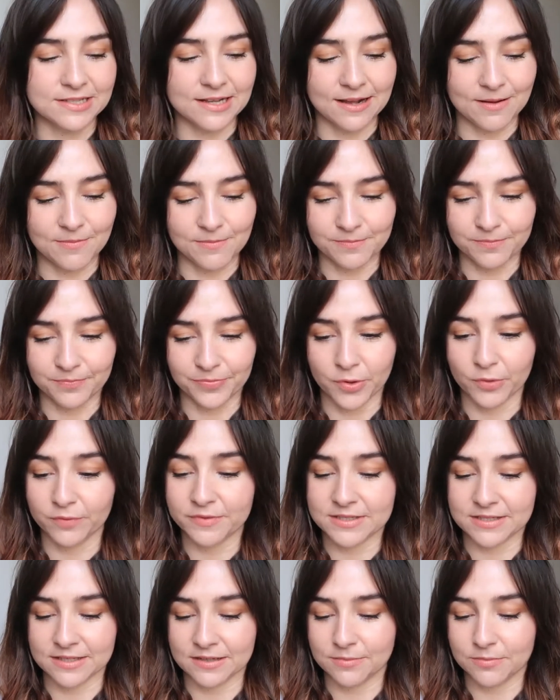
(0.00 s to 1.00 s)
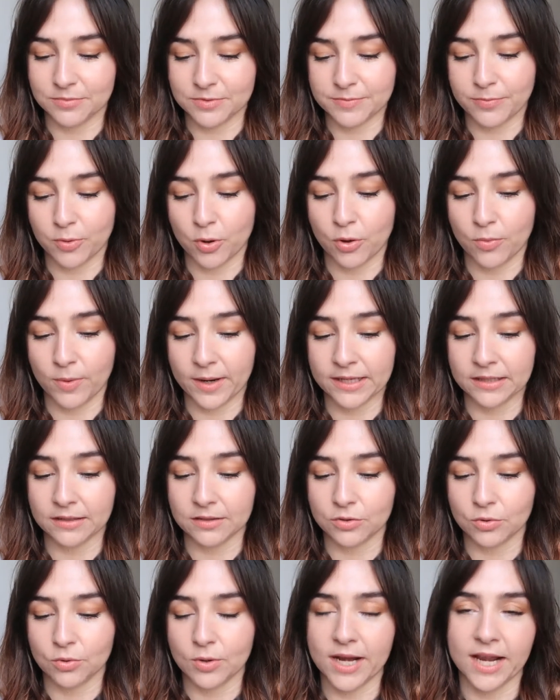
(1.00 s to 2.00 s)
Obviously it was bought a while
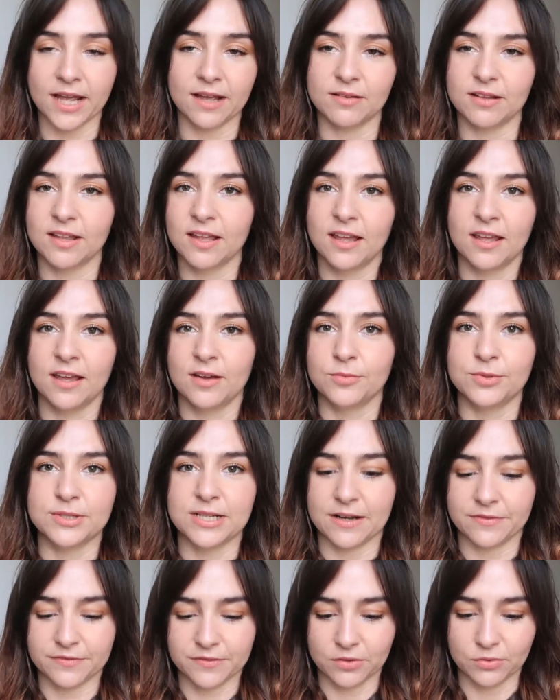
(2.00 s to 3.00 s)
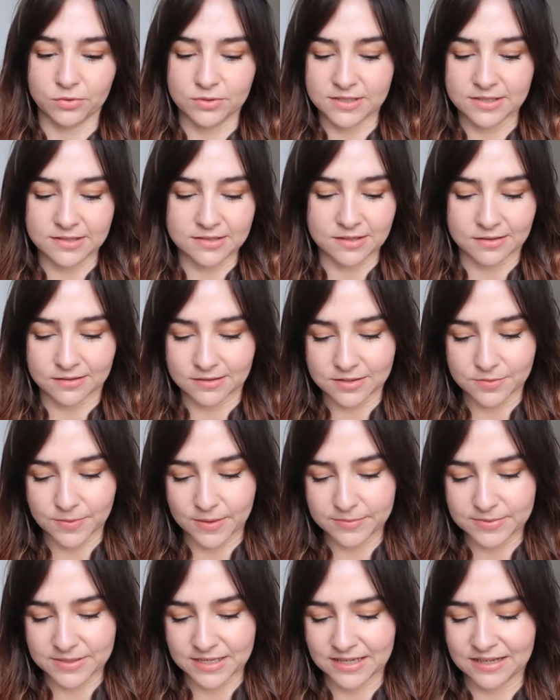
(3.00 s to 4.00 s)
ago, and I would have to go into the Douglas
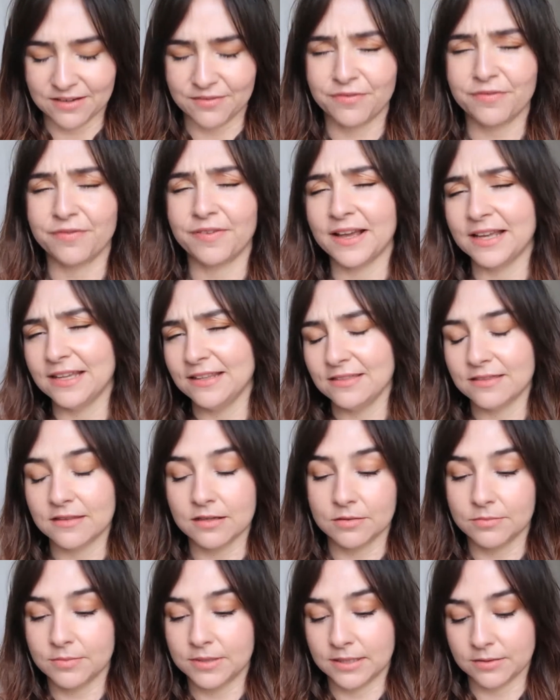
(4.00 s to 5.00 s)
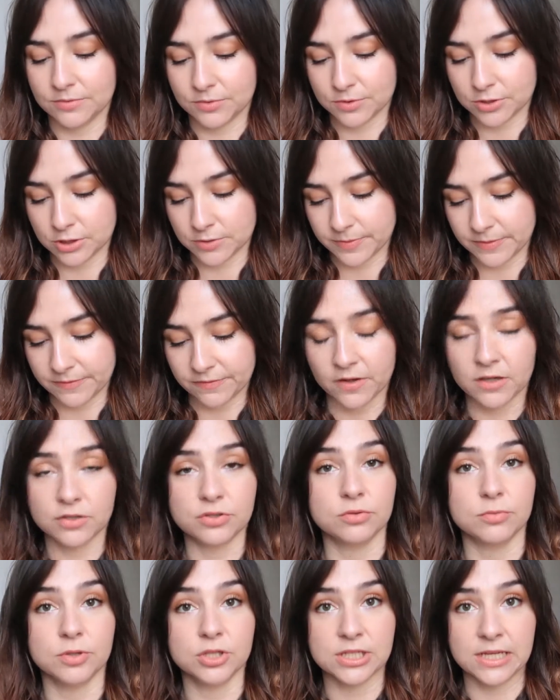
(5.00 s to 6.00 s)
website and find them, and that would just be far
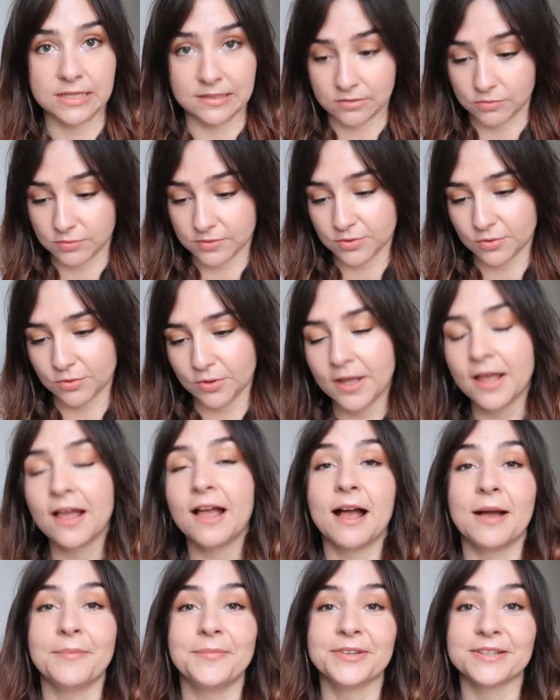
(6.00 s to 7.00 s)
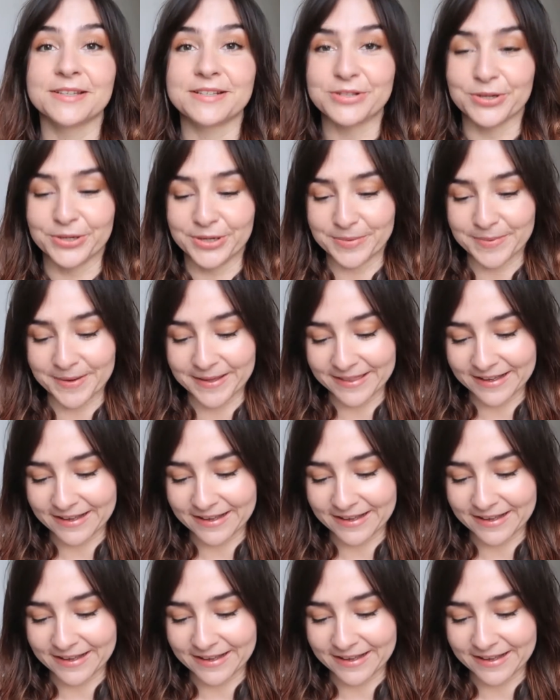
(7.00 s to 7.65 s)
too much hassle, so I'm really sorry about